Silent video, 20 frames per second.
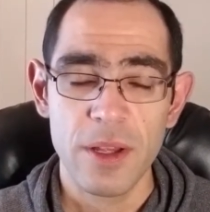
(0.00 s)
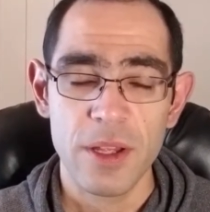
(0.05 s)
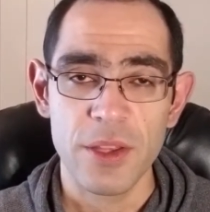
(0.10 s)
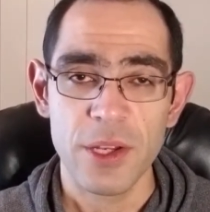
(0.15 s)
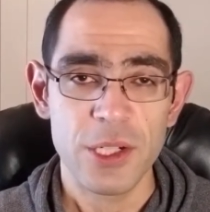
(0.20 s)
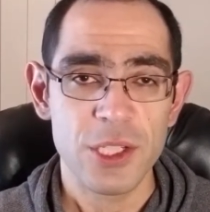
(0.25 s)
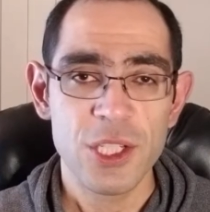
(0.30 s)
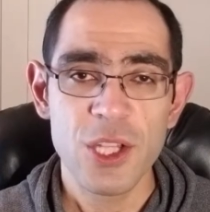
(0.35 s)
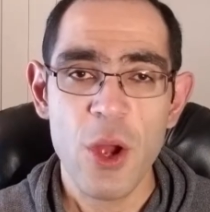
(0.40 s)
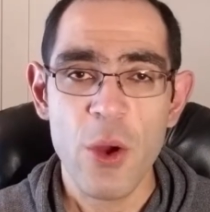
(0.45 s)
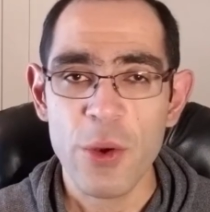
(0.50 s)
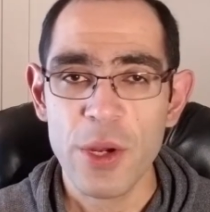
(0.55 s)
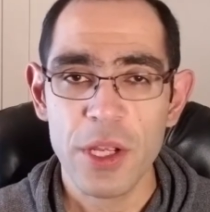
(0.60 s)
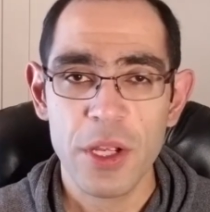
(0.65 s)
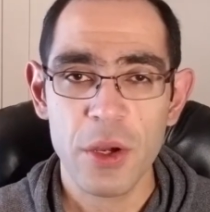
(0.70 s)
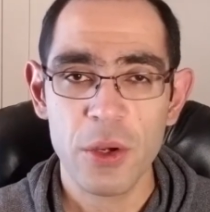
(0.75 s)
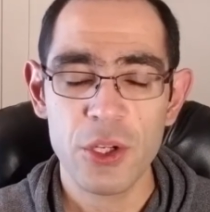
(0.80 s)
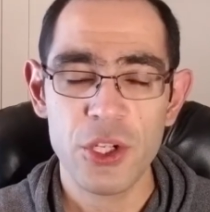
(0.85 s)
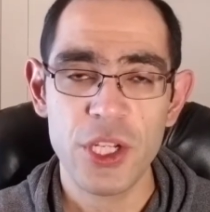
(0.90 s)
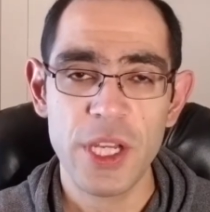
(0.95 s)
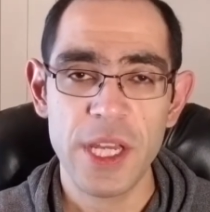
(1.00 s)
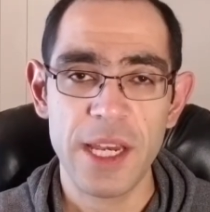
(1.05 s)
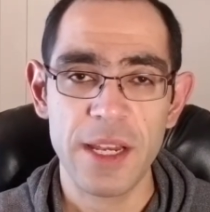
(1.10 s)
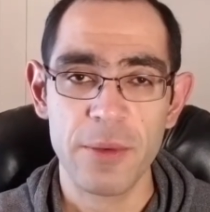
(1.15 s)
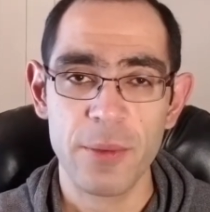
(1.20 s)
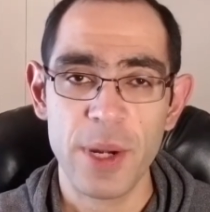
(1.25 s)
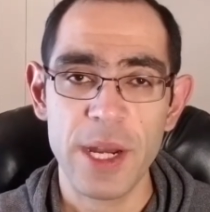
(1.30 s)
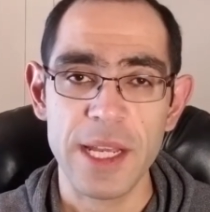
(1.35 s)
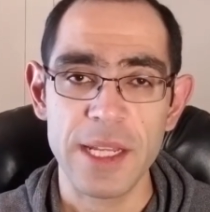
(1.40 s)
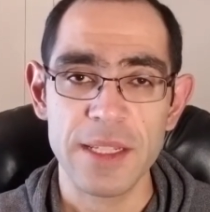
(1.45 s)
There's no
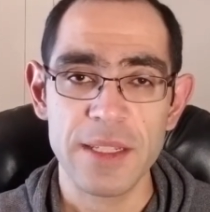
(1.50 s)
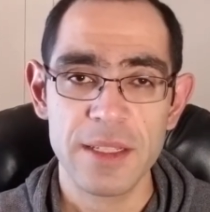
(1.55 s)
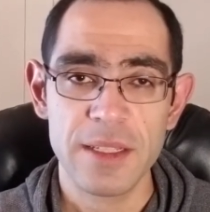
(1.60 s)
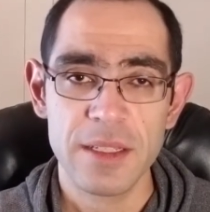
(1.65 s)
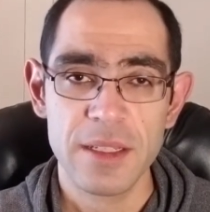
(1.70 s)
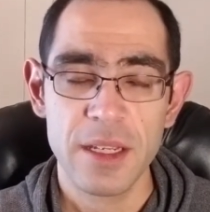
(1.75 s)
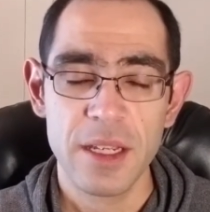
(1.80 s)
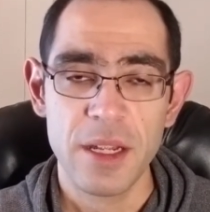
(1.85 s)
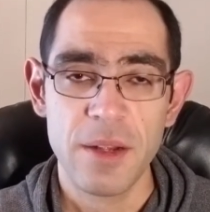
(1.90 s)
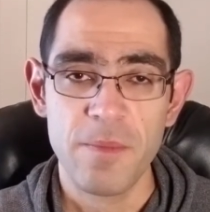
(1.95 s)
negotiating rates.